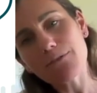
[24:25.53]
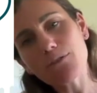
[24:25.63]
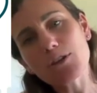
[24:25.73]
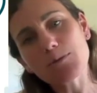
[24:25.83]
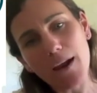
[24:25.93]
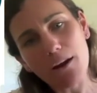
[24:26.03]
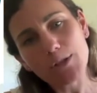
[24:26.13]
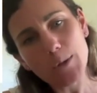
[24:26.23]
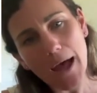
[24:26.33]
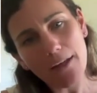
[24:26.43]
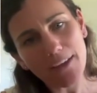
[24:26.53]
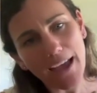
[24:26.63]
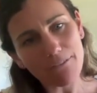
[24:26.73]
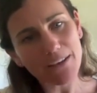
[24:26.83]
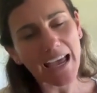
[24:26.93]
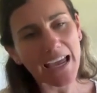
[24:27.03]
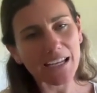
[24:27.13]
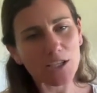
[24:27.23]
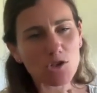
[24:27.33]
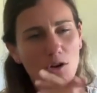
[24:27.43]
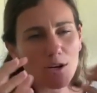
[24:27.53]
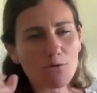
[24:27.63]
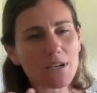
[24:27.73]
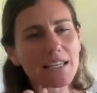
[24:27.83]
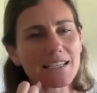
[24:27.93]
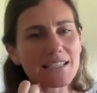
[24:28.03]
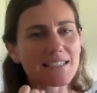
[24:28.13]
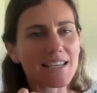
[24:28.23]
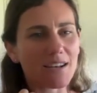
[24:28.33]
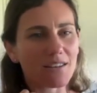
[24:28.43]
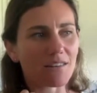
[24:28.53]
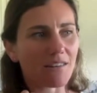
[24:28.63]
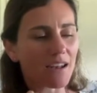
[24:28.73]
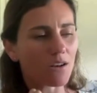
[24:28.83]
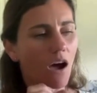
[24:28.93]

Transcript: for those parents who are out there advocating and trying to really understand that